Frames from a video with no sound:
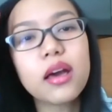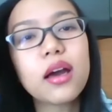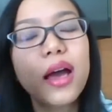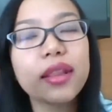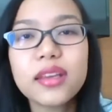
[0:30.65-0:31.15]

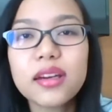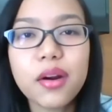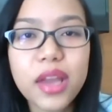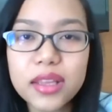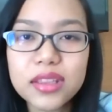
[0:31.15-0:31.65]
I think,
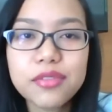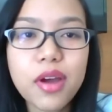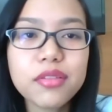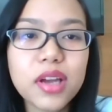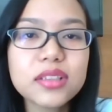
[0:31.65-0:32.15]
around
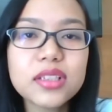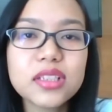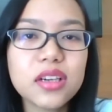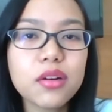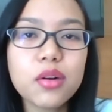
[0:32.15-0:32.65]
85 countries
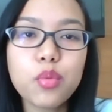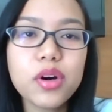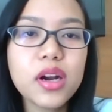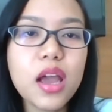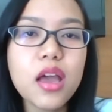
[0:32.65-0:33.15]
around the
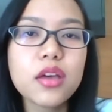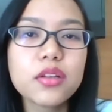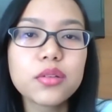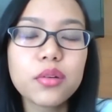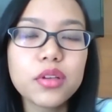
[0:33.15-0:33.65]
world.
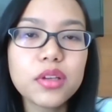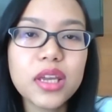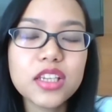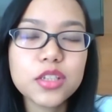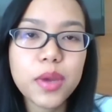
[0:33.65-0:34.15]
So you can
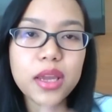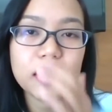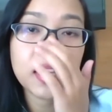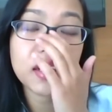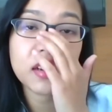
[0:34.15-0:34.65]
expect
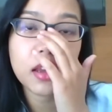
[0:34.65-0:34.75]
that